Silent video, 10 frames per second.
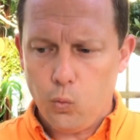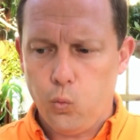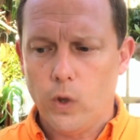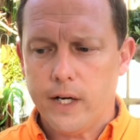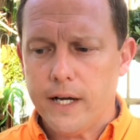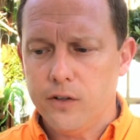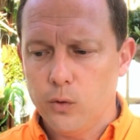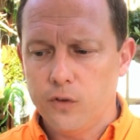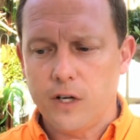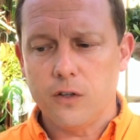what I
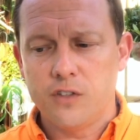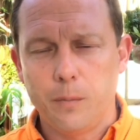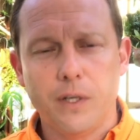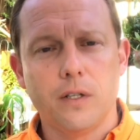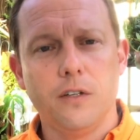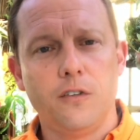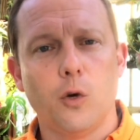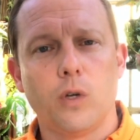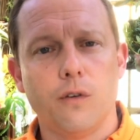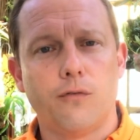do is I'll typically
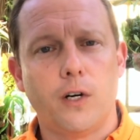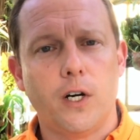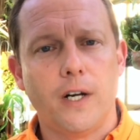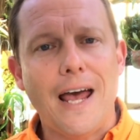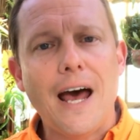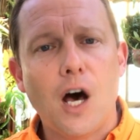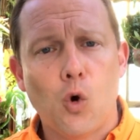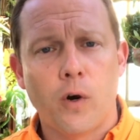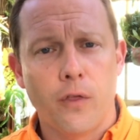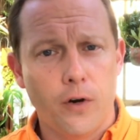soak it for an
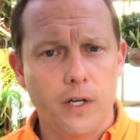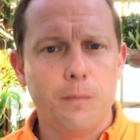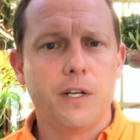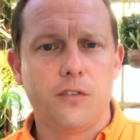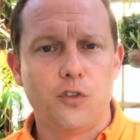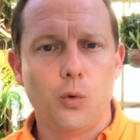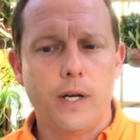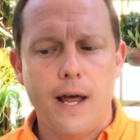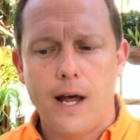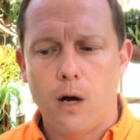hour, 30 minutes to
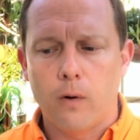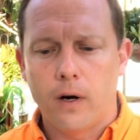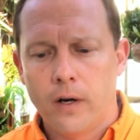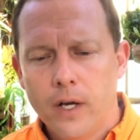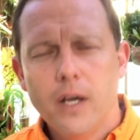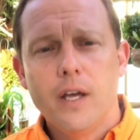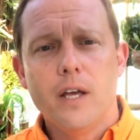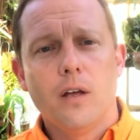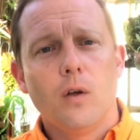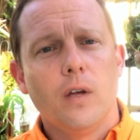an hour,
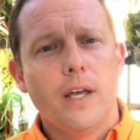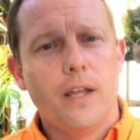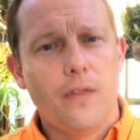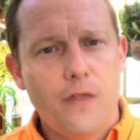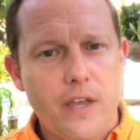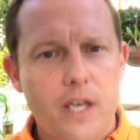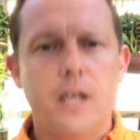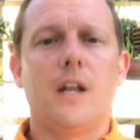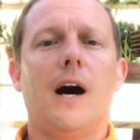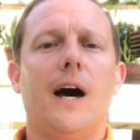and
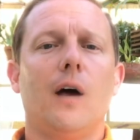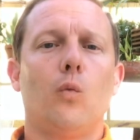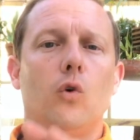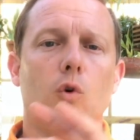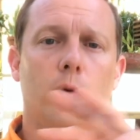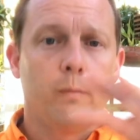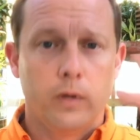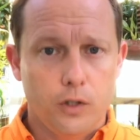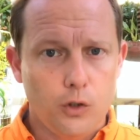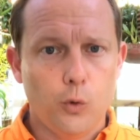then I will
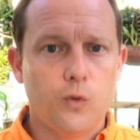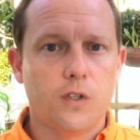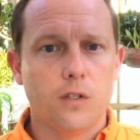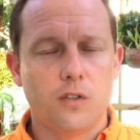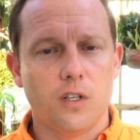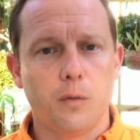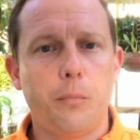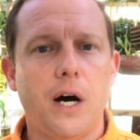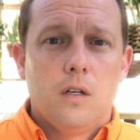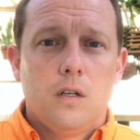use it to
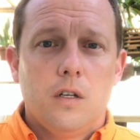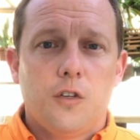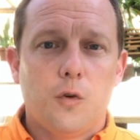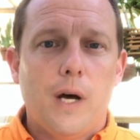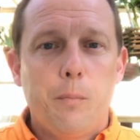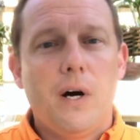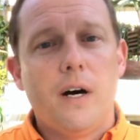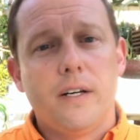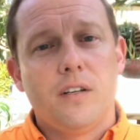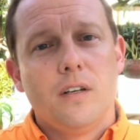pot. So I
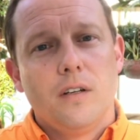pot